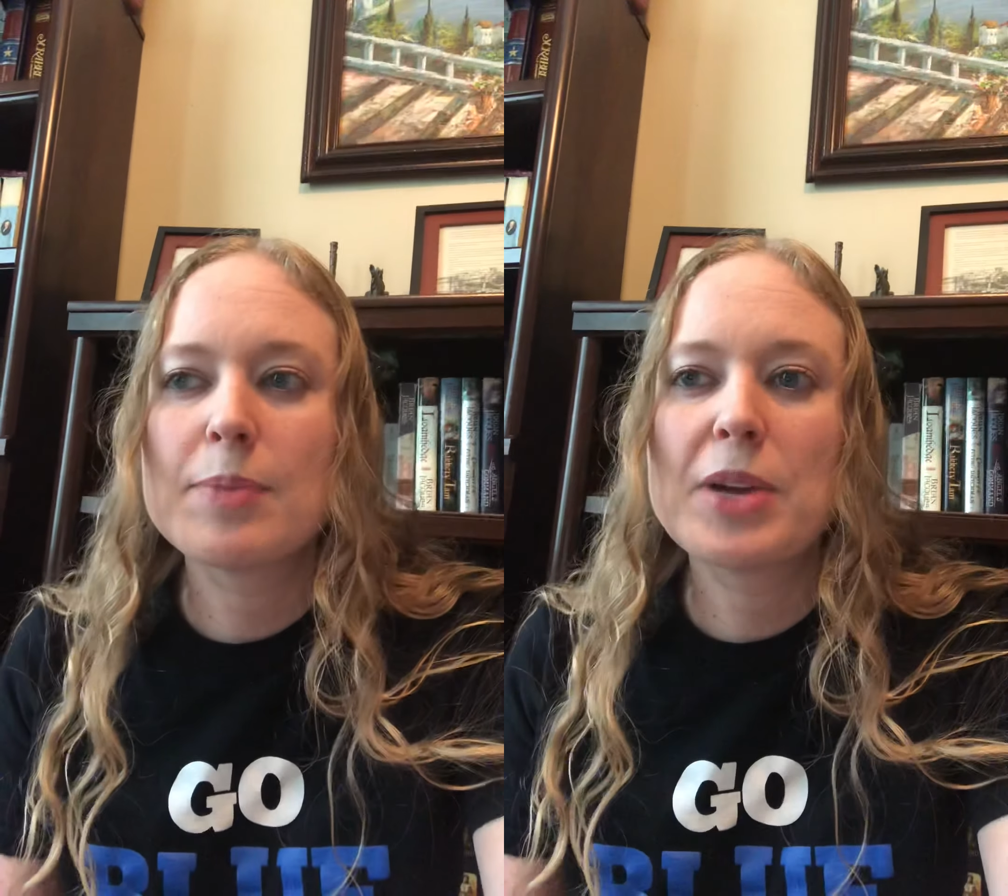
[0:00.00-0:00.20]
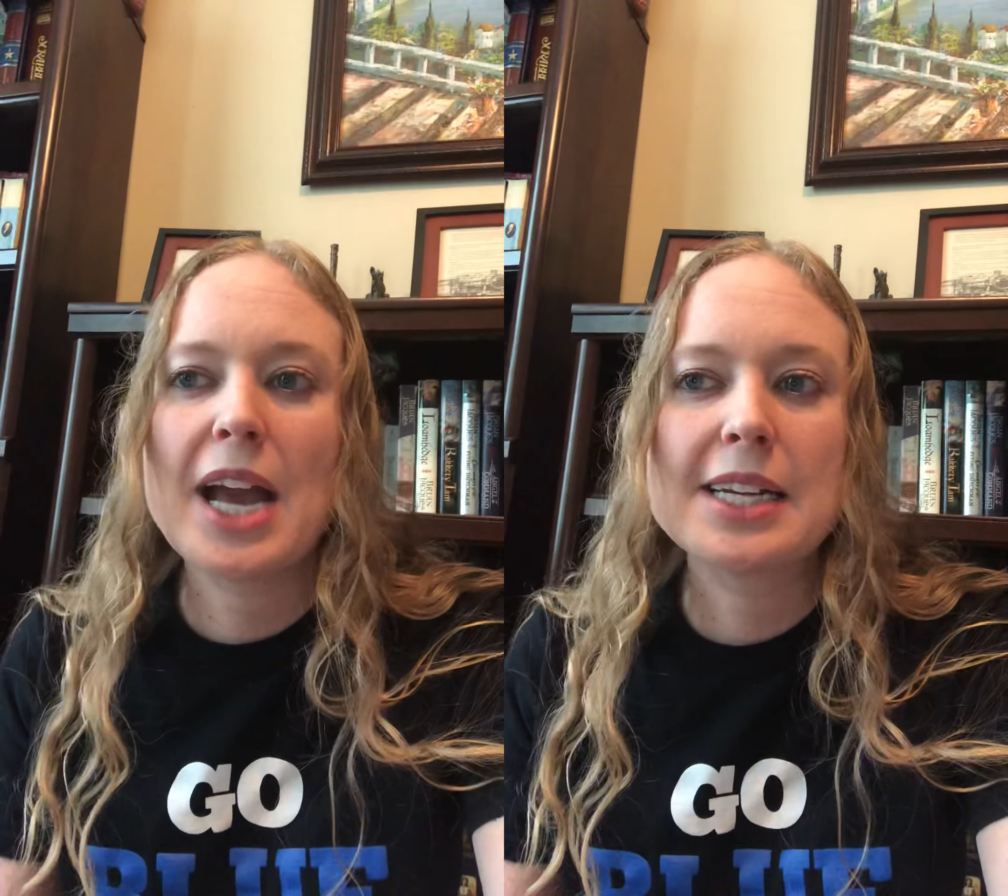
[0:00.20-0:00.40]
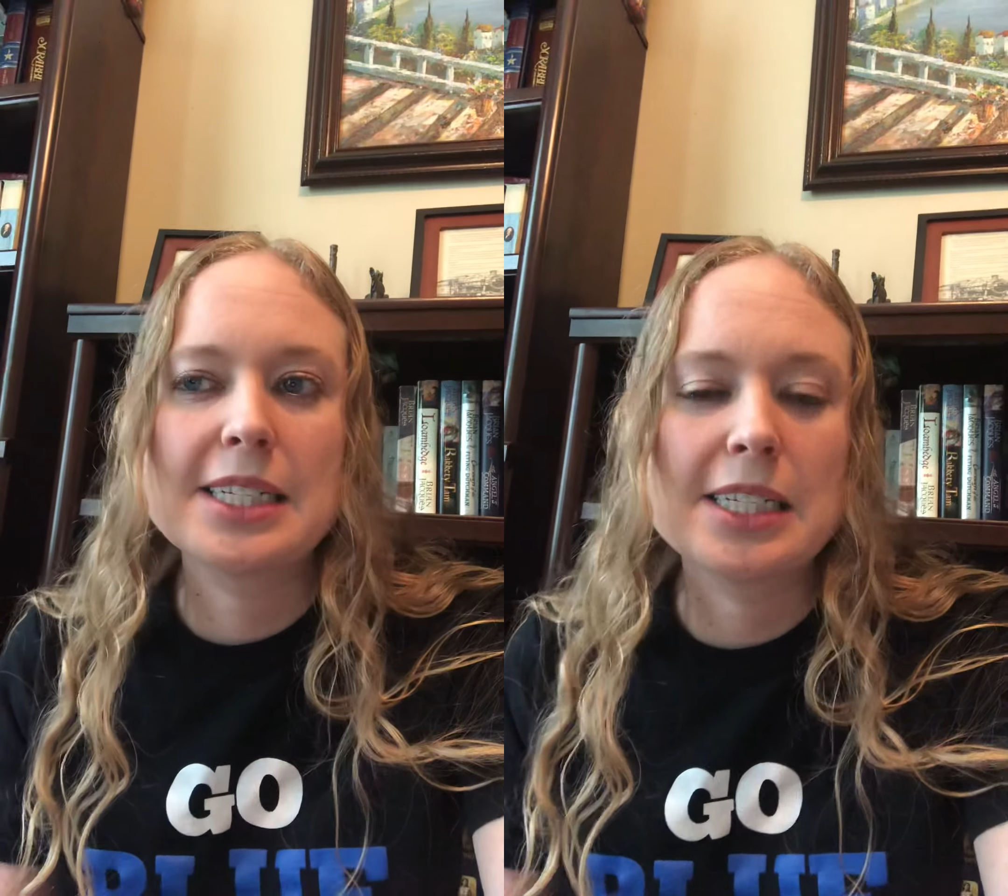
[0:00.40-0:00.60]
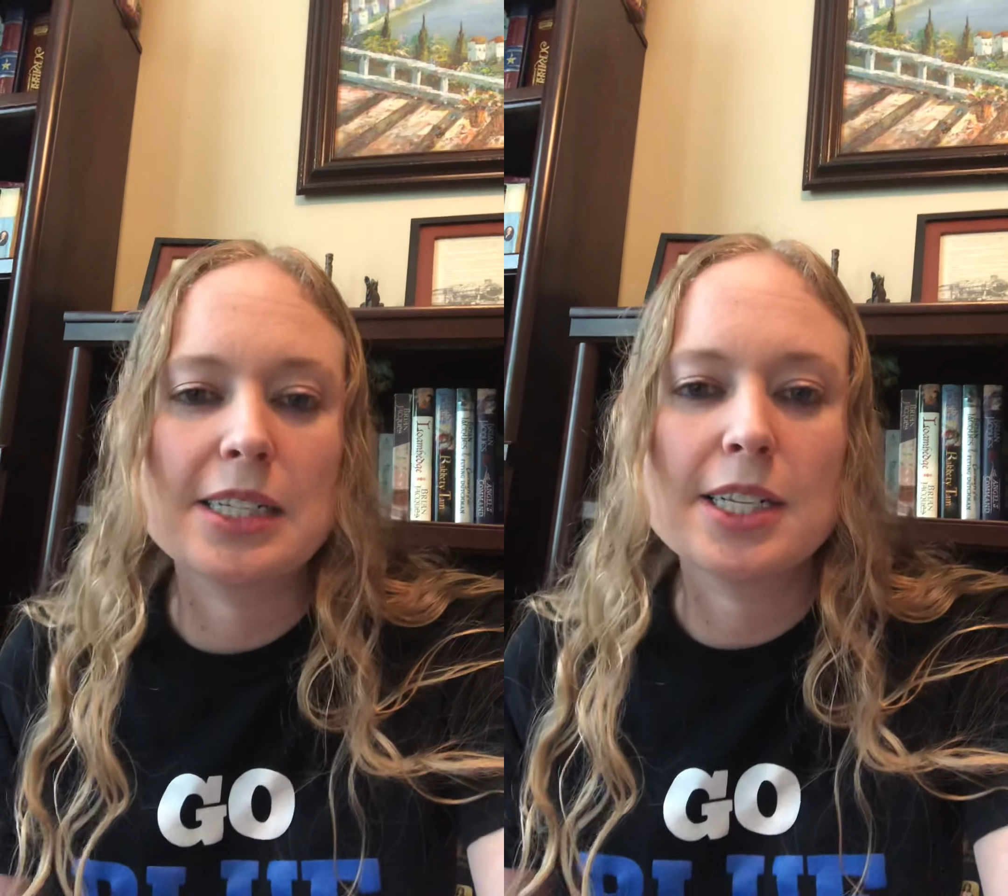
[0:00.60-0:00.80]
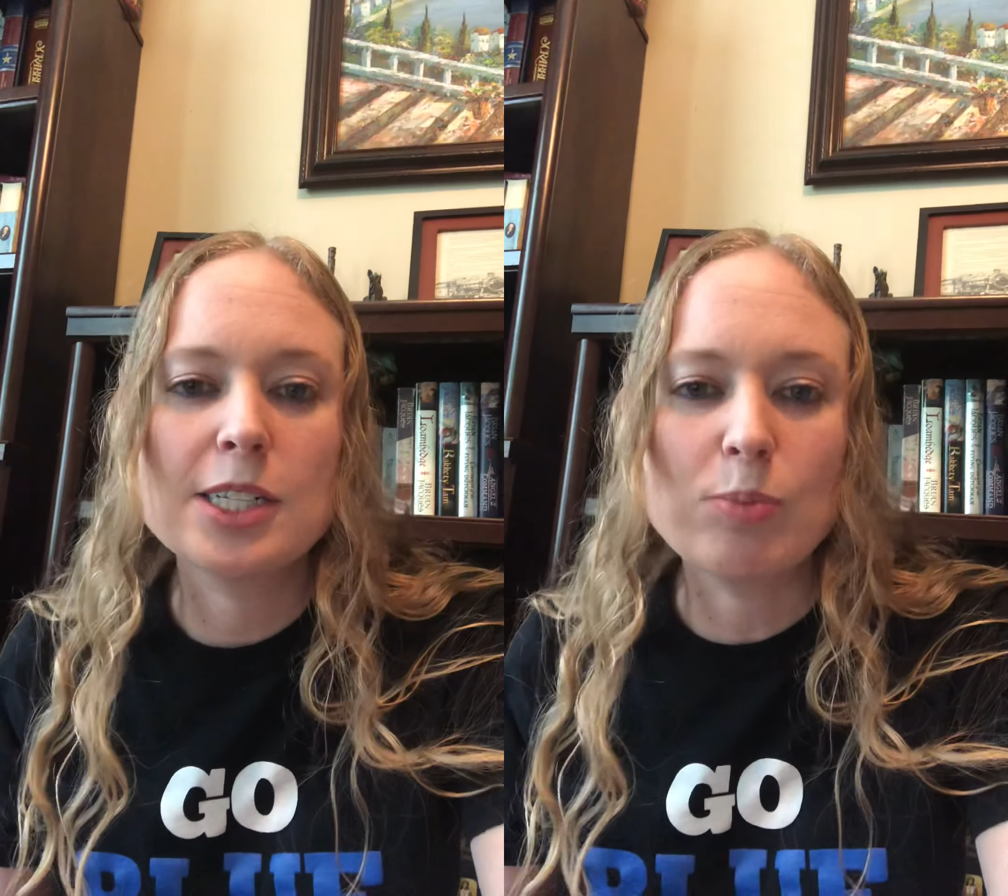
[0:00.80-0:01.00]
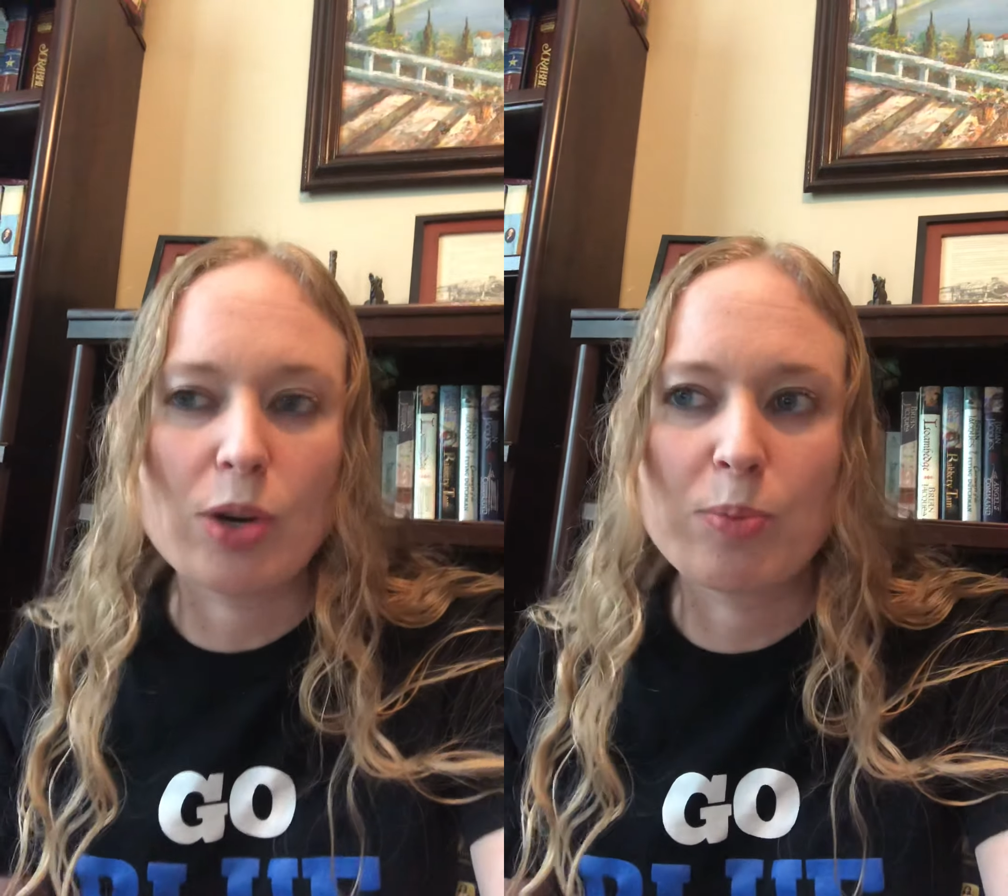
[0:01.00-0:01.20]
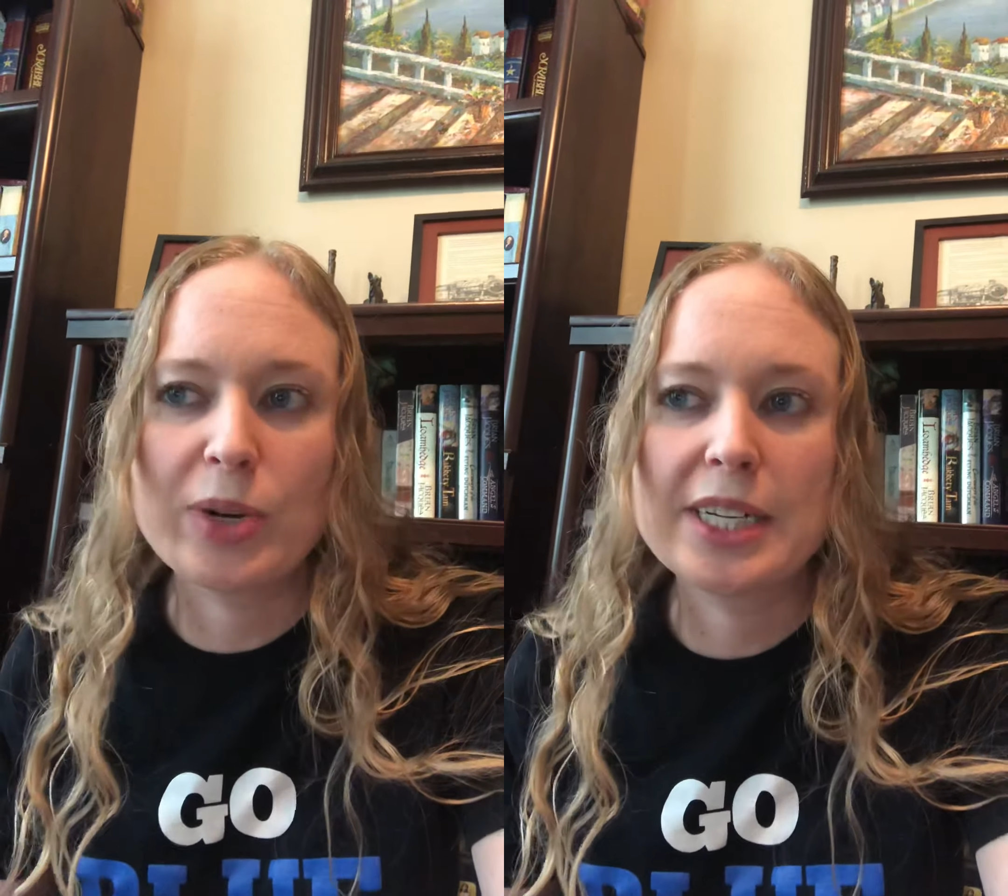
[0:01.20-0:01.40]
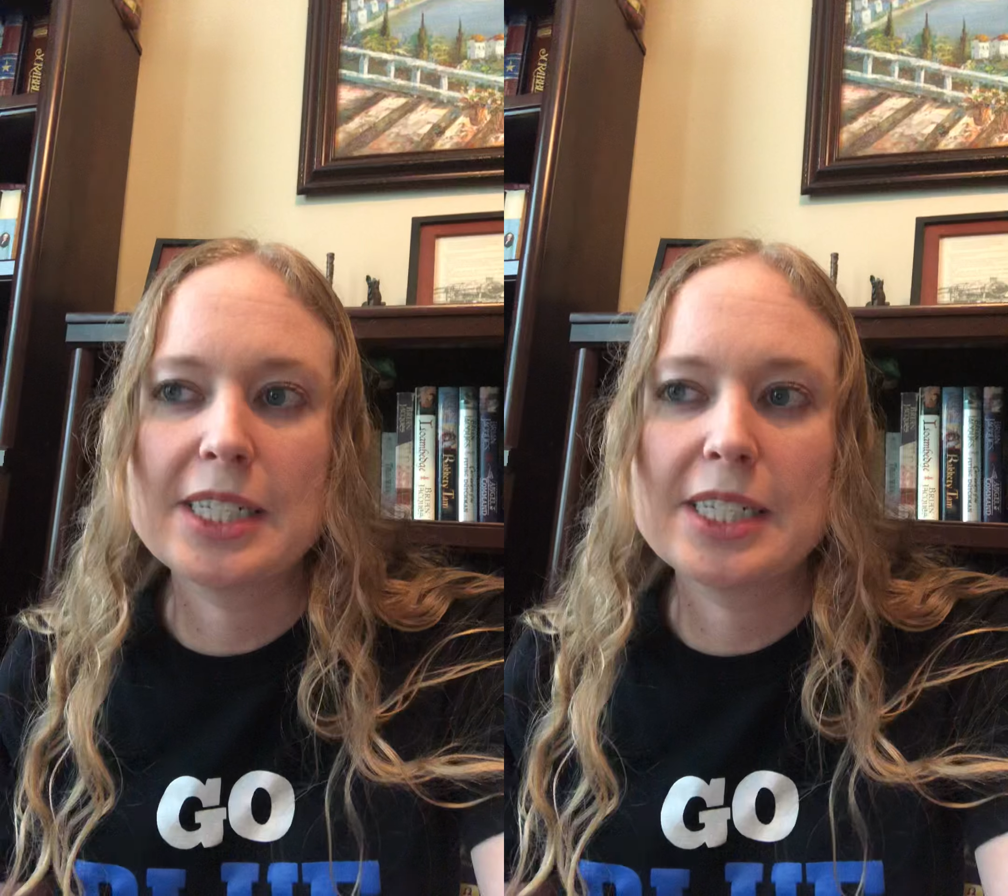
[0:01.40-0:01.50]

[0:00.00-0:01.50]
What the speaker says: but add details as appropriate